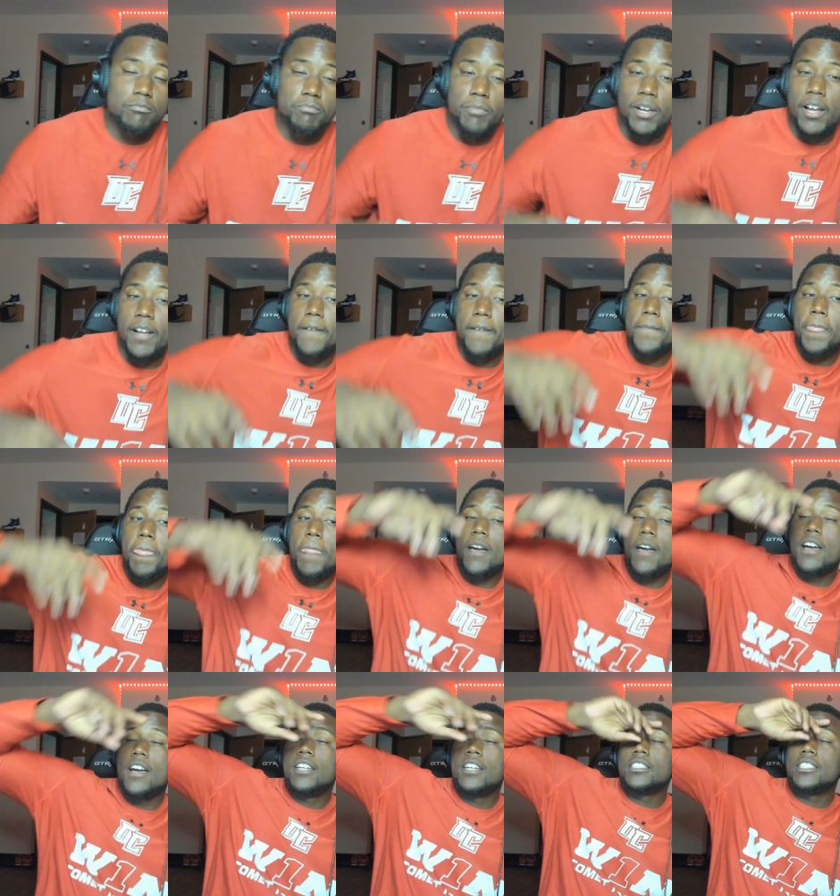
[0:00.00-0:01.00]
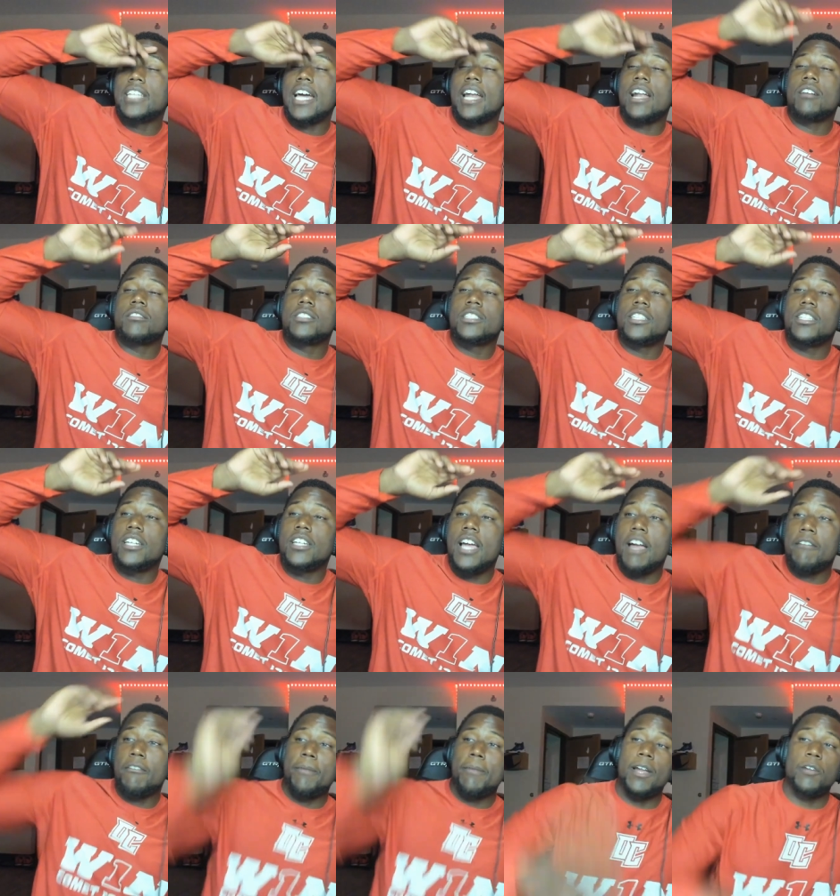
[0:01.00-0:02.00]
But shout out to
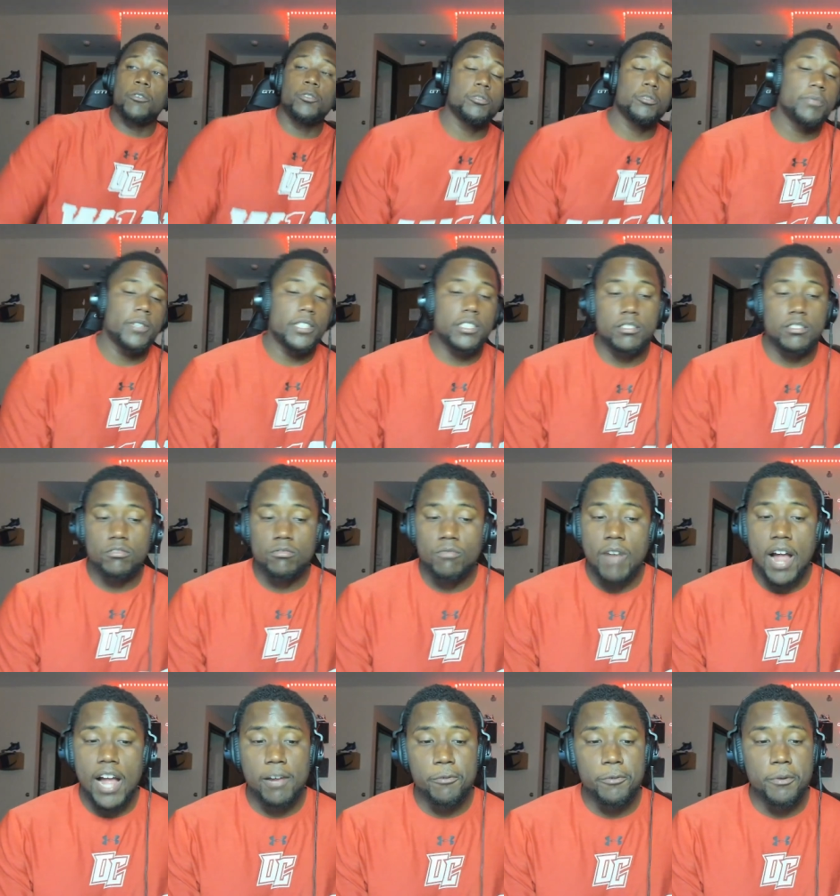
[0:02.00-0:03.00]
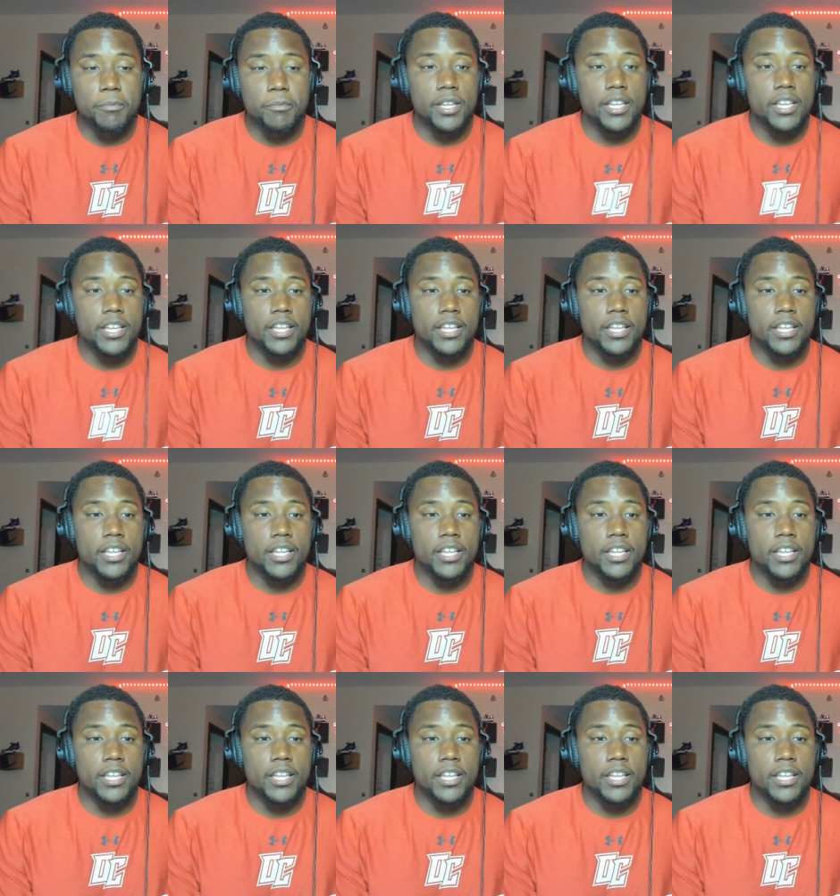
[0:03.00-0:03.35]
everybody who's been rocking with me.